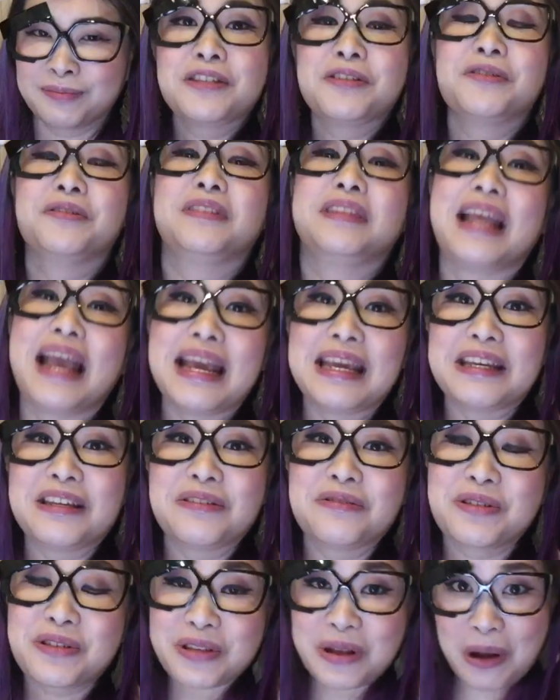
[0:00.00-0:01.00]
So thank
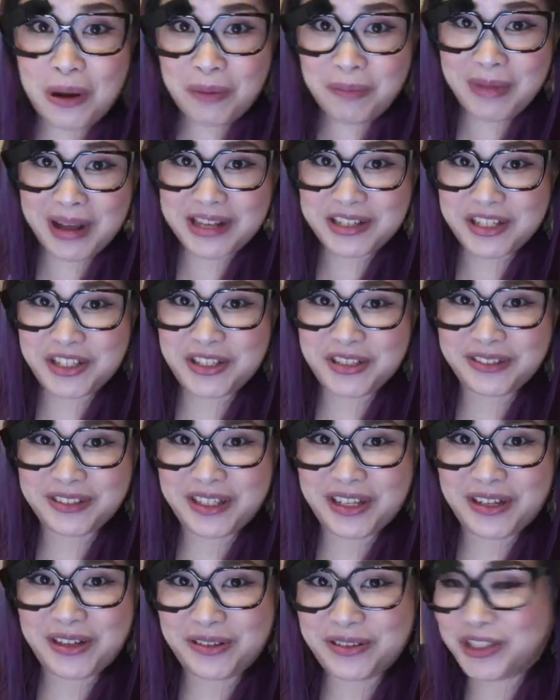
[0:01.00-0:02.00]
you so much to
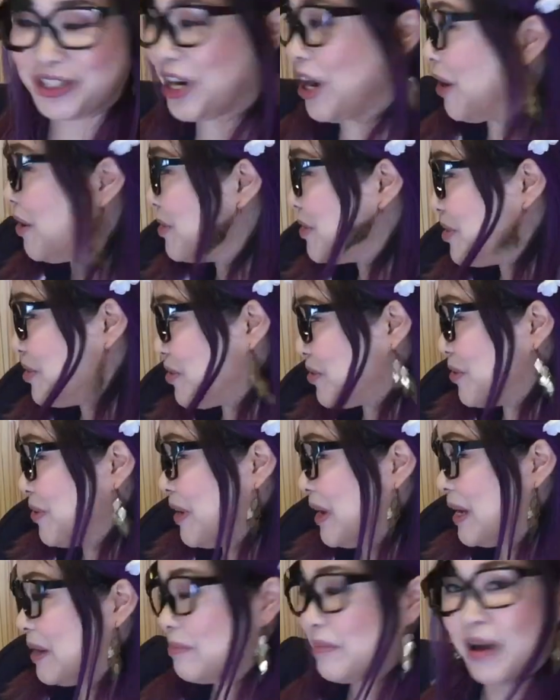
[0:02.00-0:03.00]
little Charles'
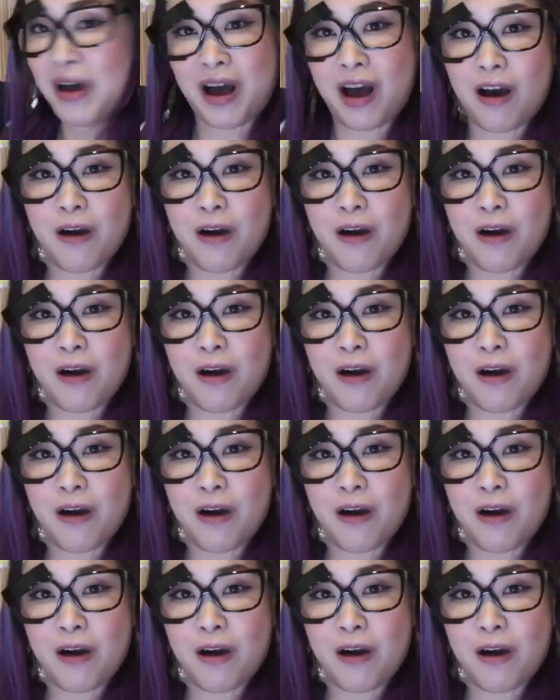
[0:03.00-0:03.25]
dream